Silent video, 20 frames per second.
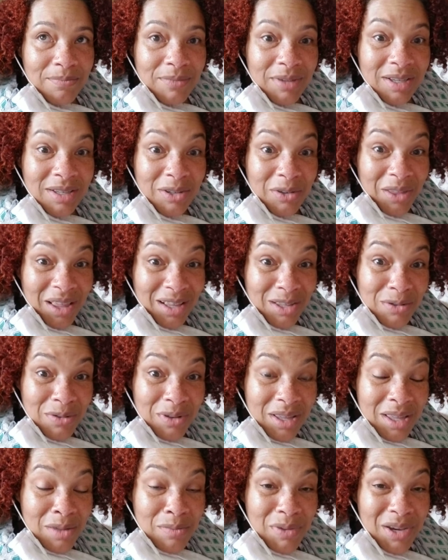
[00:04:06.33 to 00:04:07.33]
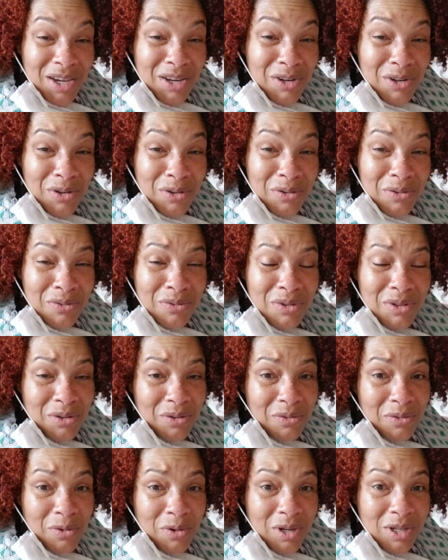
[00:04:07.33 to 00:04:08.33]
So that's really the big news. So
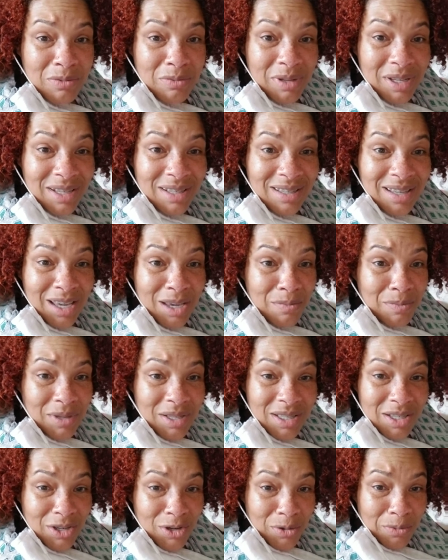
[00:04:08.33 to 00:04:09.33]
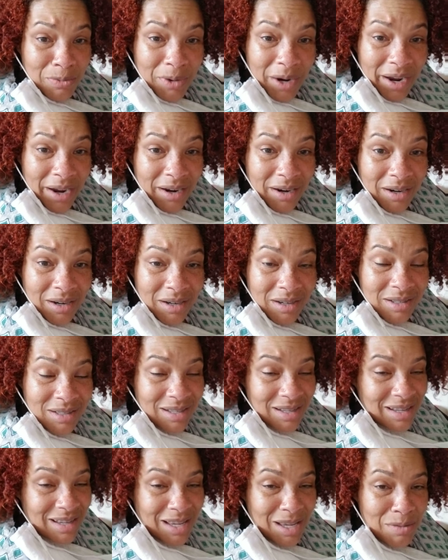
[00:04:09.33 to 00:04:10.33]
of course, please keep us in your prayers
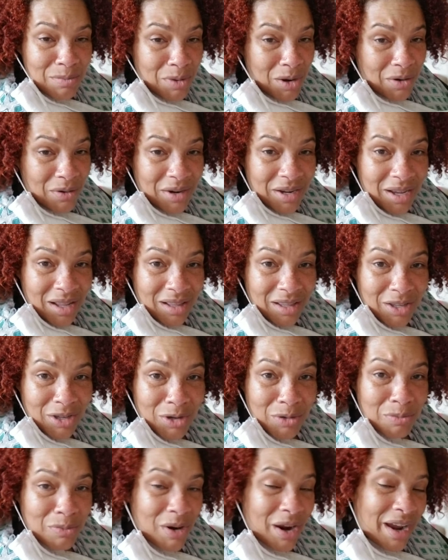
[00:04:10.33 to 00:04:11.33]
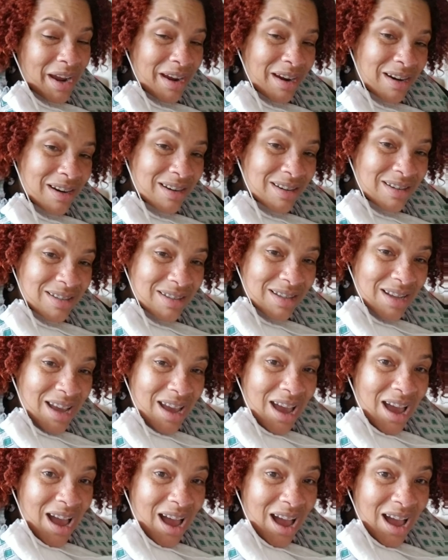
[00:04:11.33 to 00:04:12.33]
and keep Arielle in your prayers.
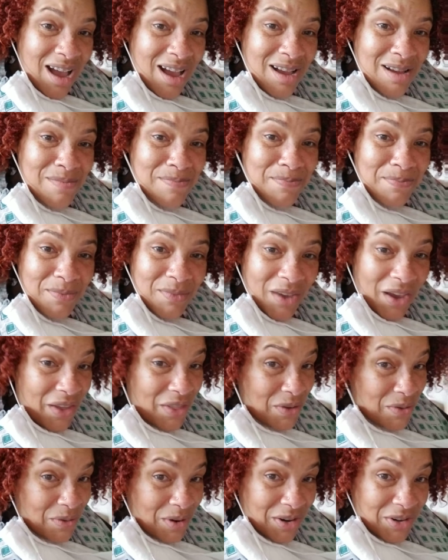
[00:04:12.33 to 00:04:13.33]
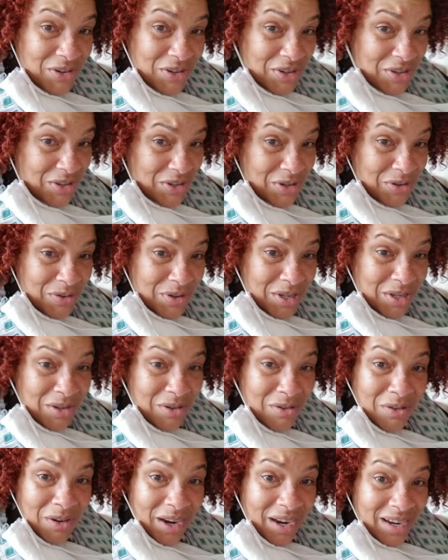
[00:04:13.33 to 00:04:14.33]
Otherwise, she's doing
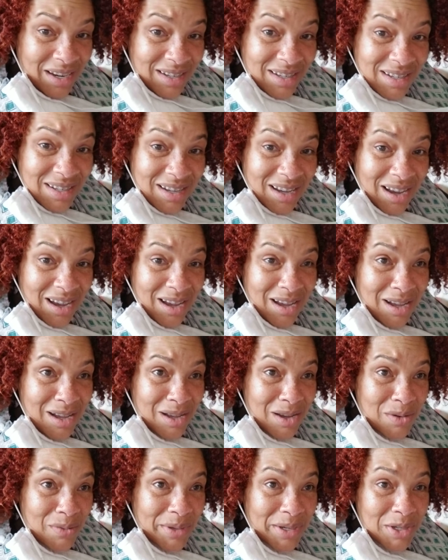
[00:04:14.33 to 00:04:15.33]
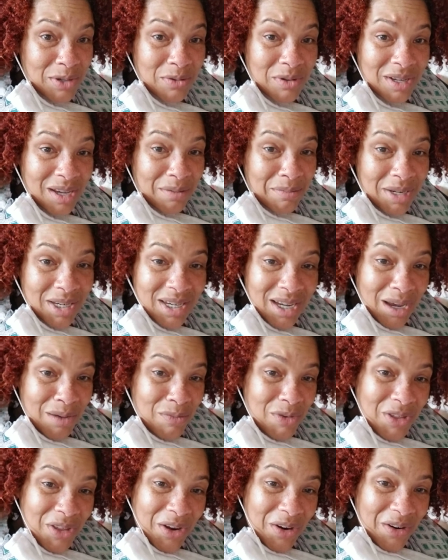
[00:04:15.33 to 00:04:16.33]
great. We do tummy time
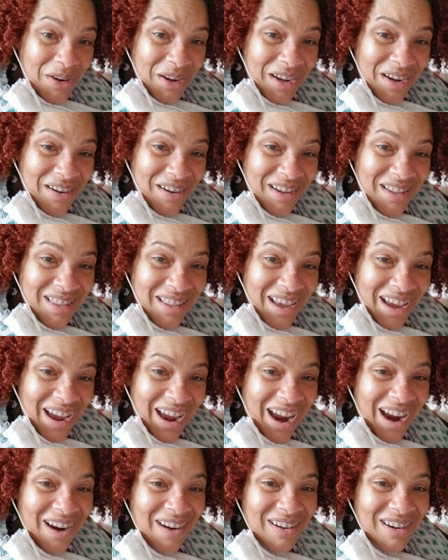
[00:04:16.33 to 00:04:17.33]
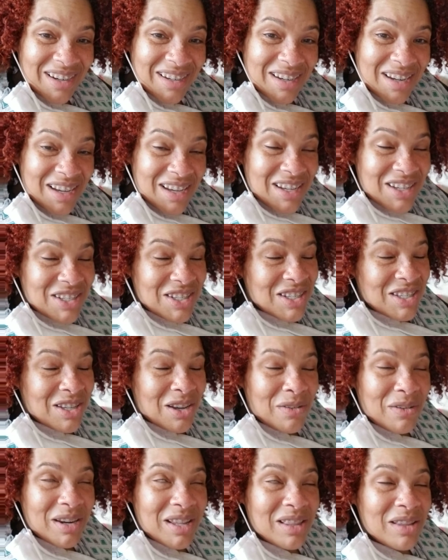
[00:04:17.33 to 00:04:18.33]
with her here and there, and she's
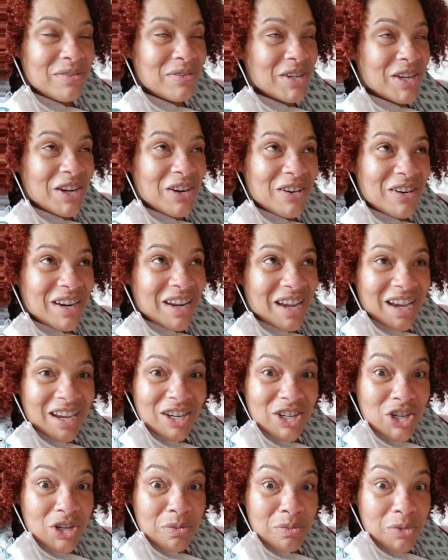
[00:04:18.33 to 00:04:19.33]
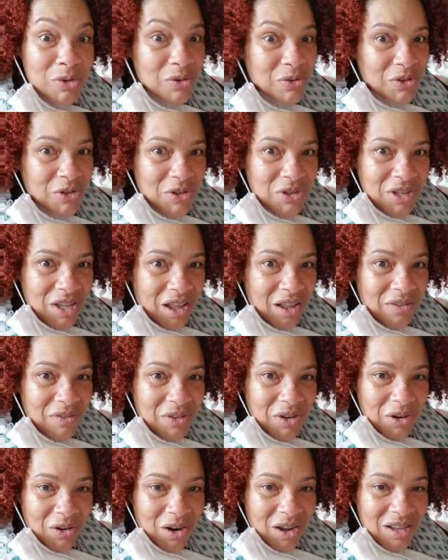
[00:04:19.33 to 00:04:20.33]
already lifting her neck. She moved herself
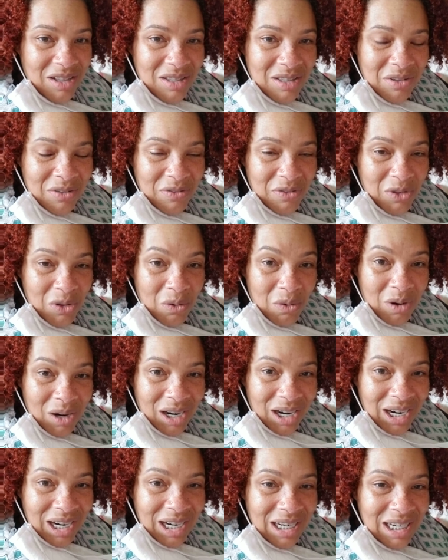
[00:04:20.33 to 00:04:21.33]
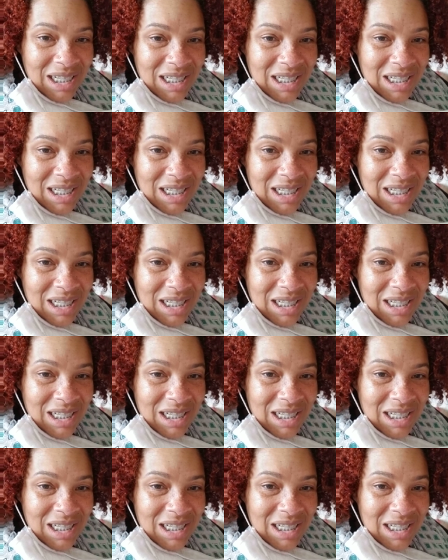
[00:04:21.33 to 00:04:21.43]
across the floor.